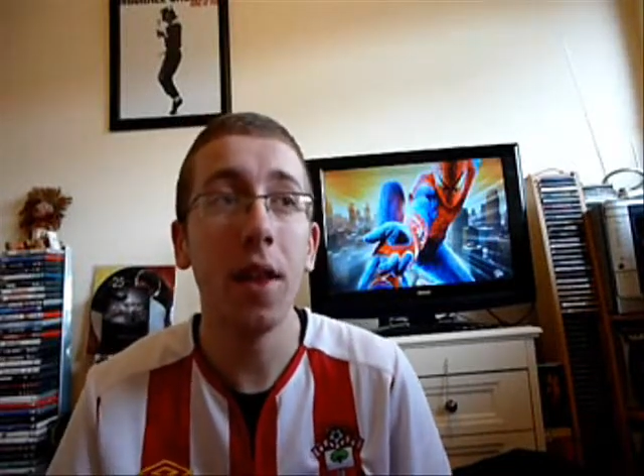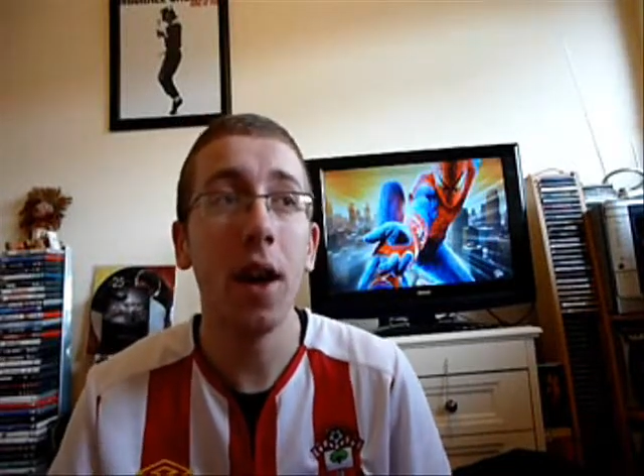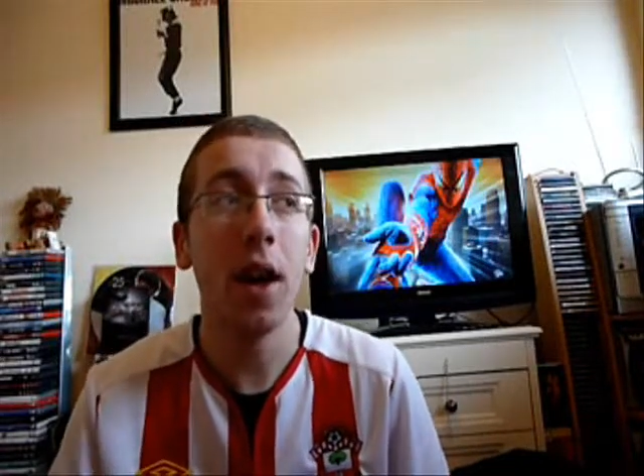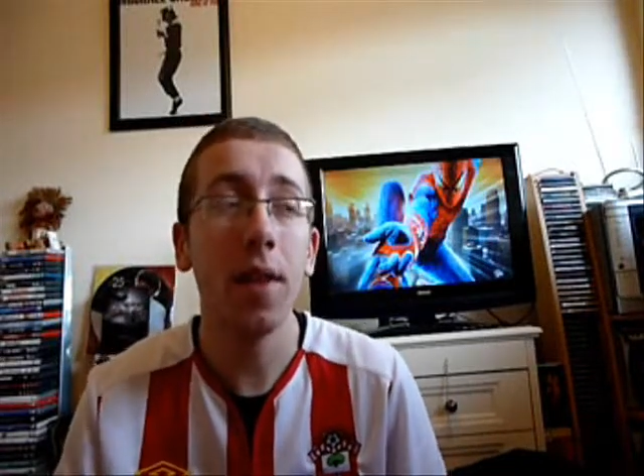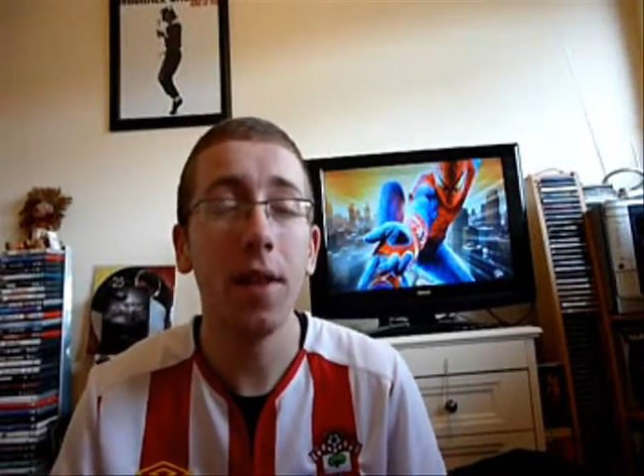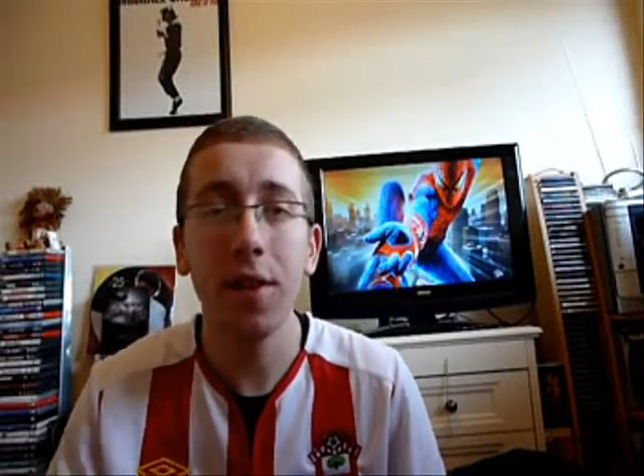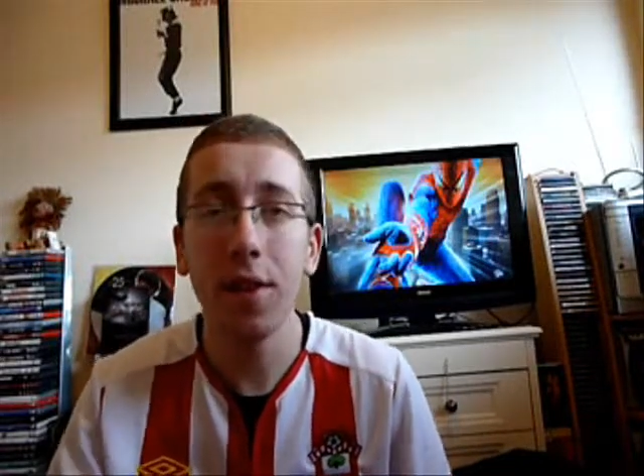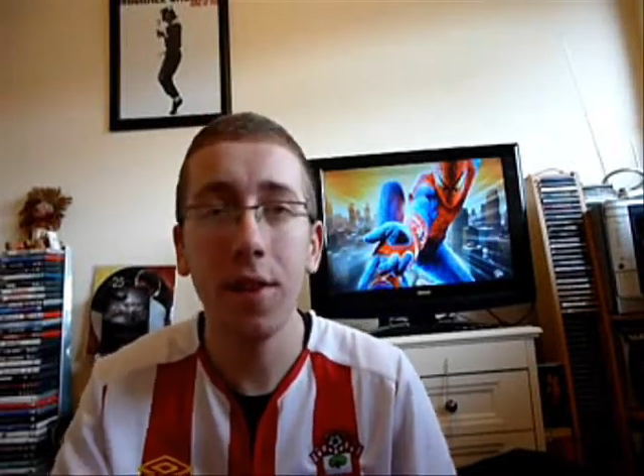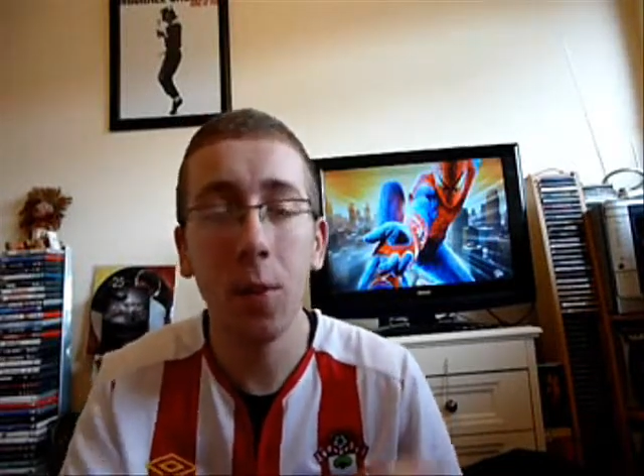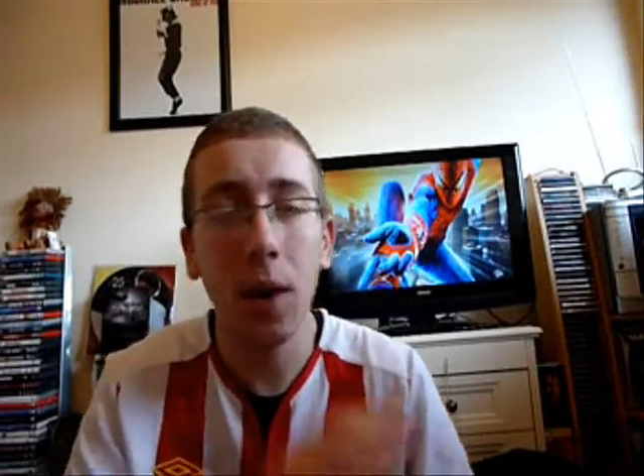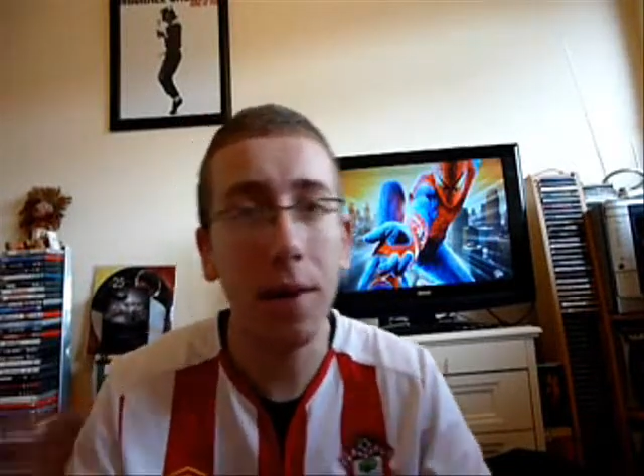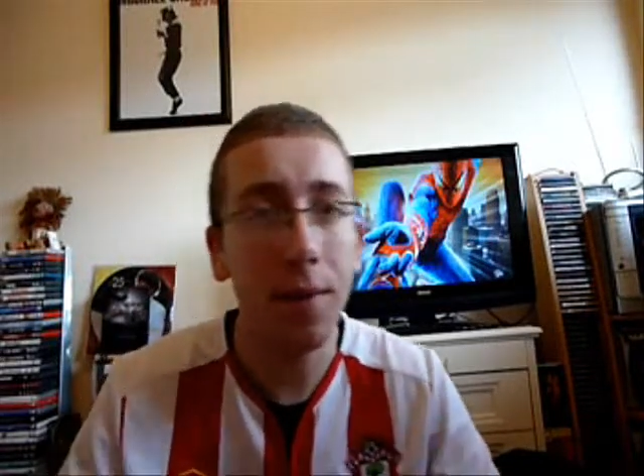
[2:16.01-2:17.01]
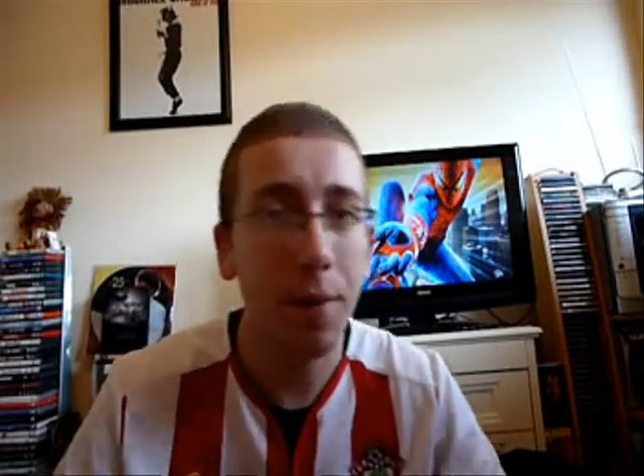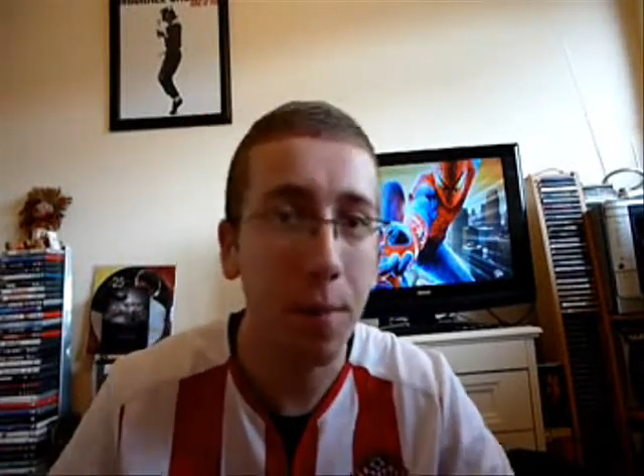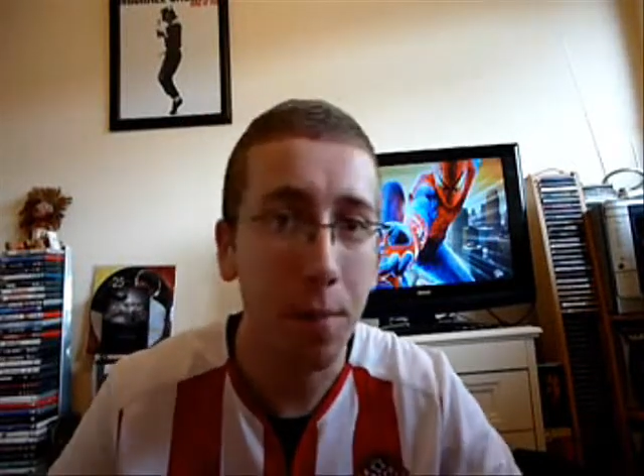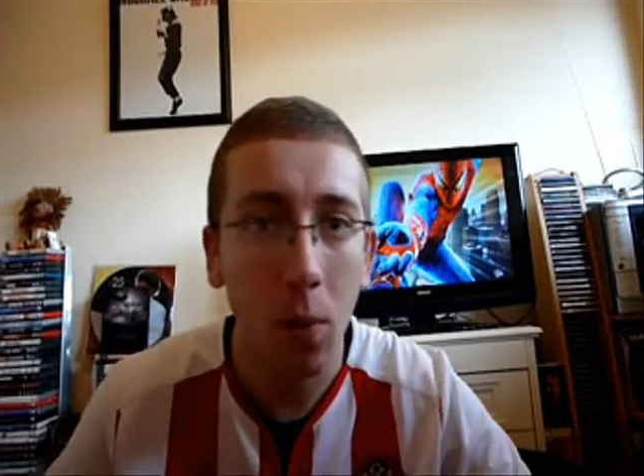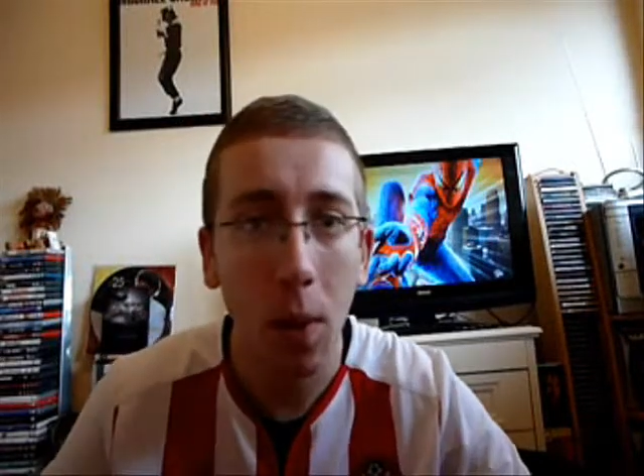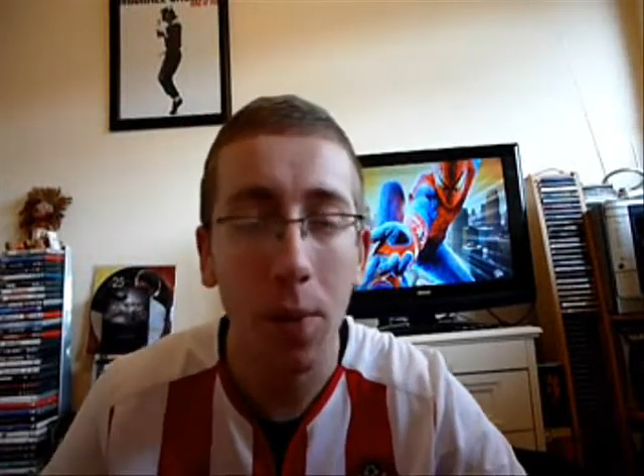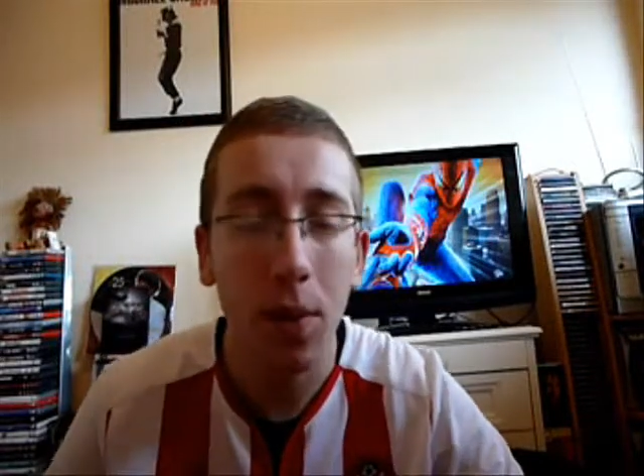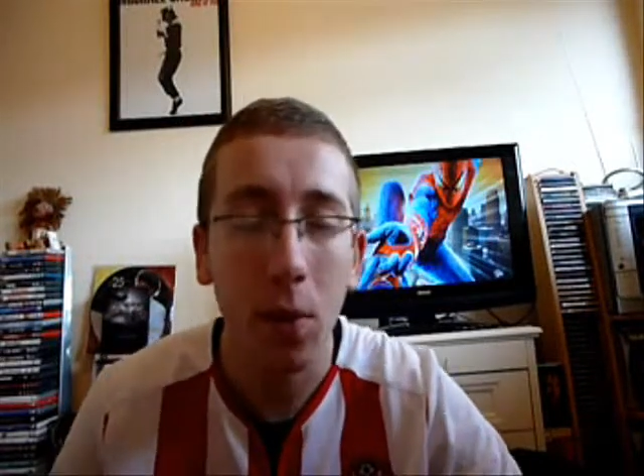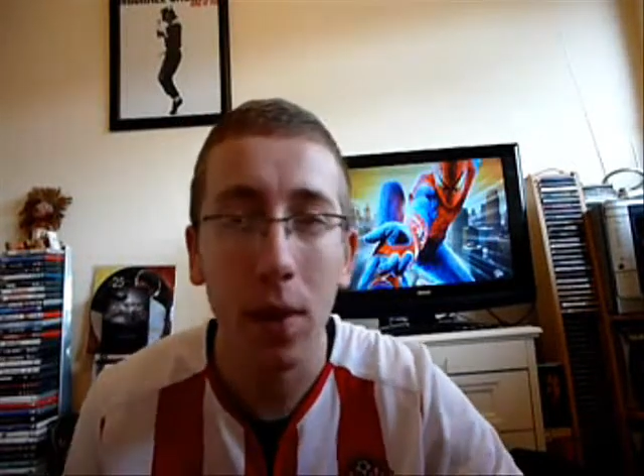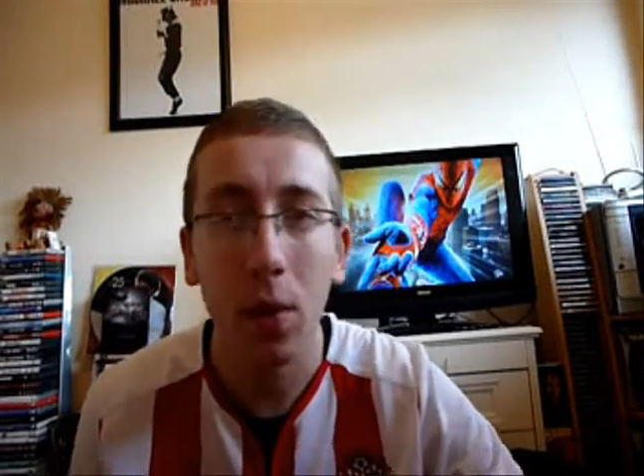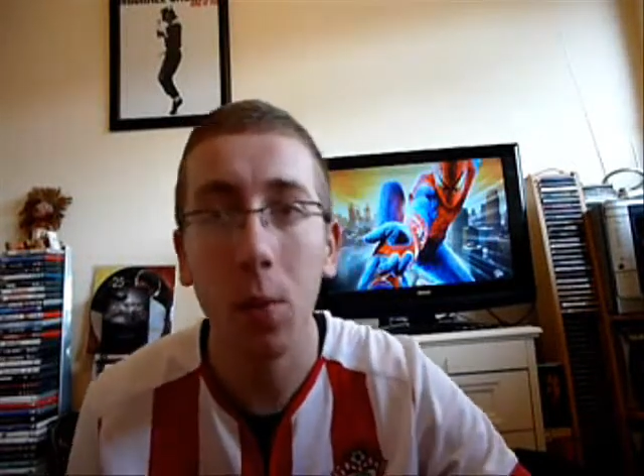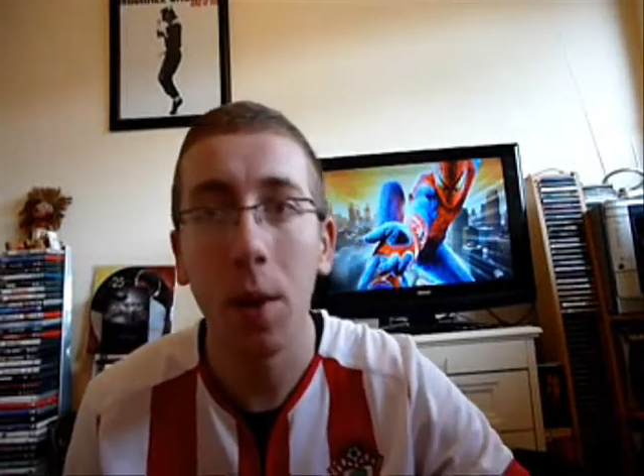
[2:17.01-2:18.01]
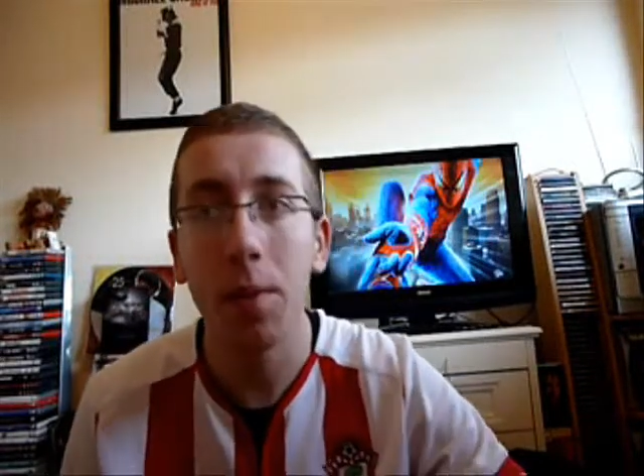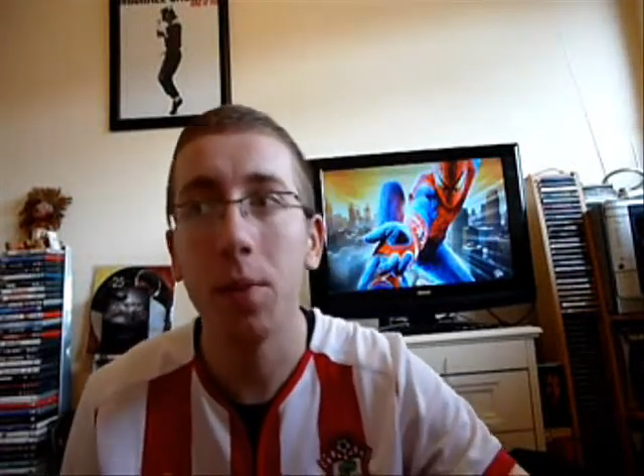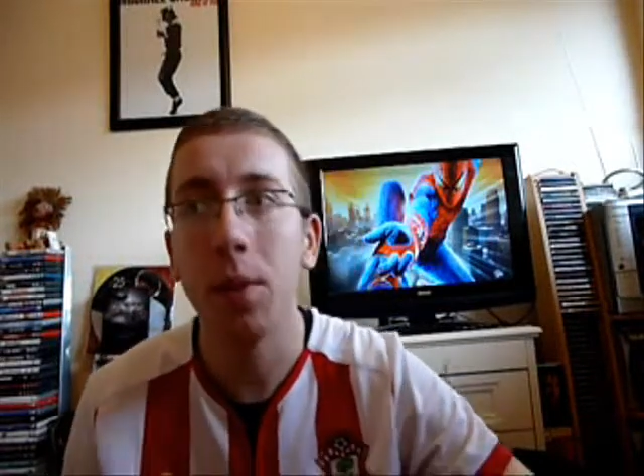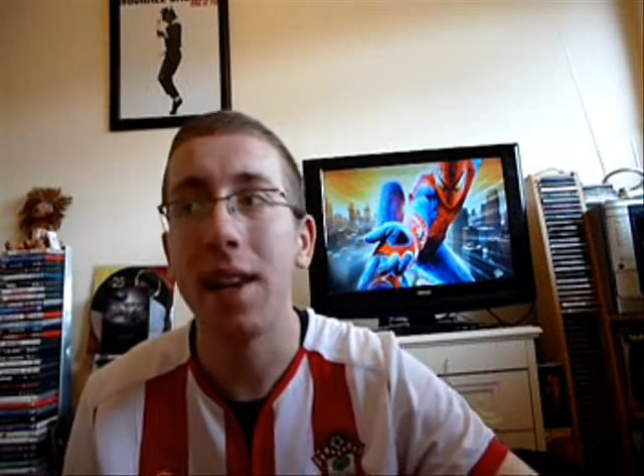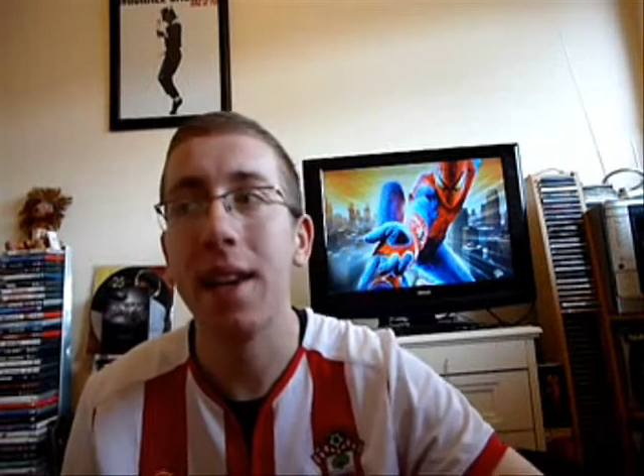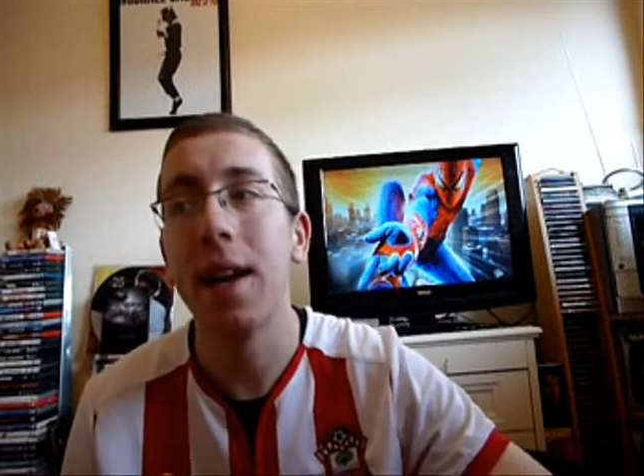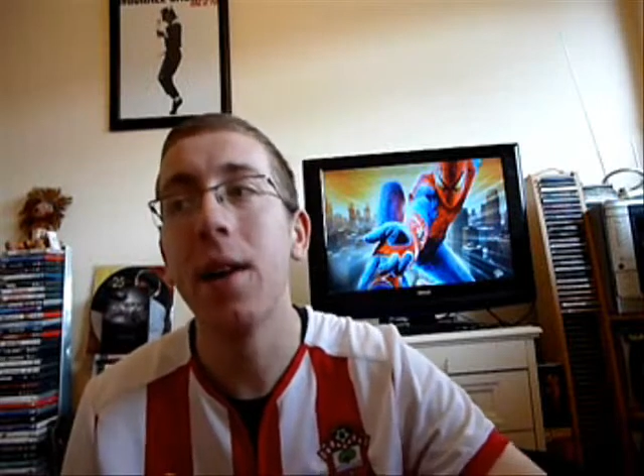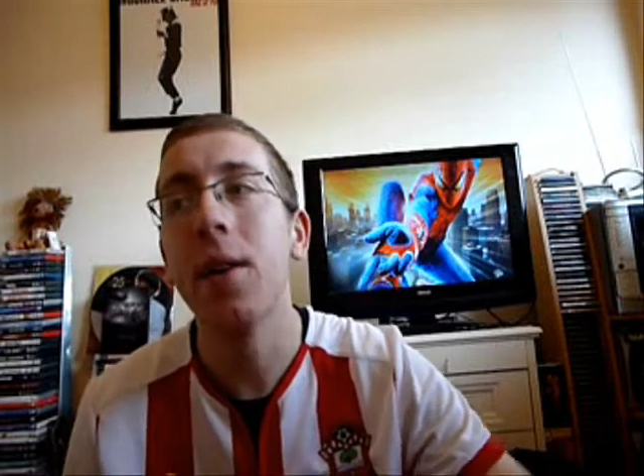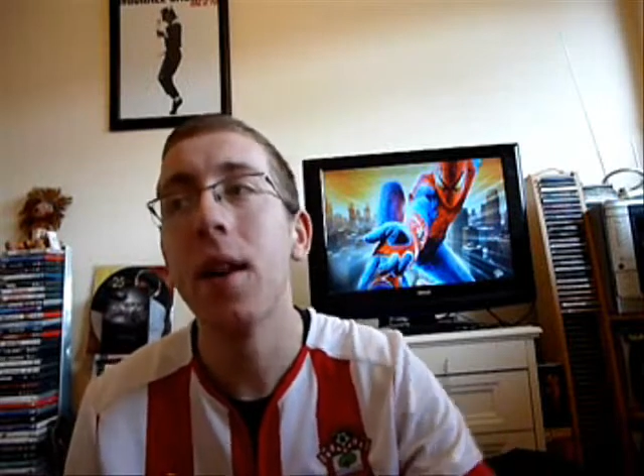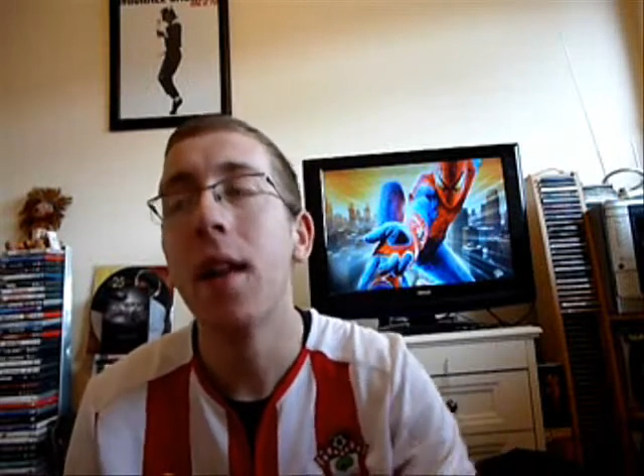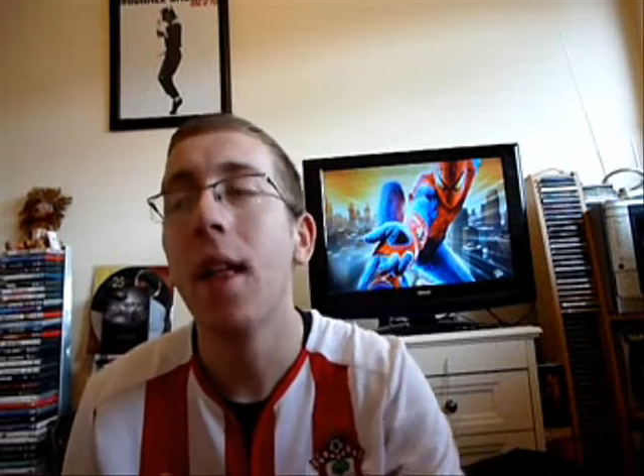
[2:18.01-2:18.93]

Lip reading: this is away from web swinging now.